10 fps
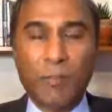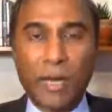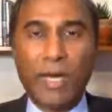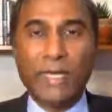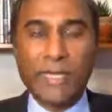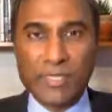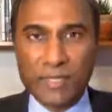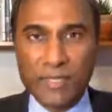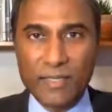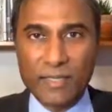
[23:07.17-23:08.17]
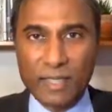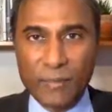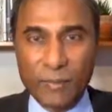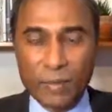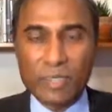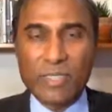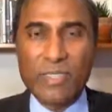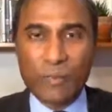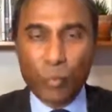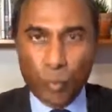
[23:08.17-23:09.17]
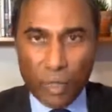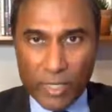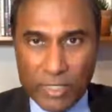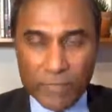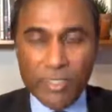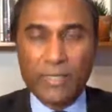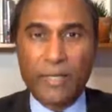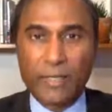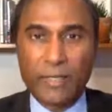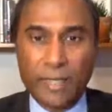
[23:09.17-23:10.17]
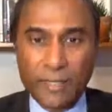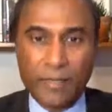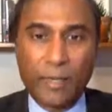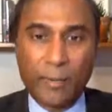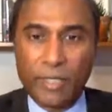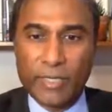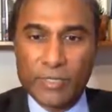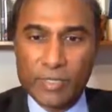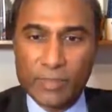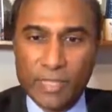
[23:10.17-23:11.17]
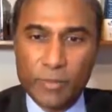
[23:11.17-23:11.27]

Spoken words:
The body's immune system wants to be inoculated, the operating system.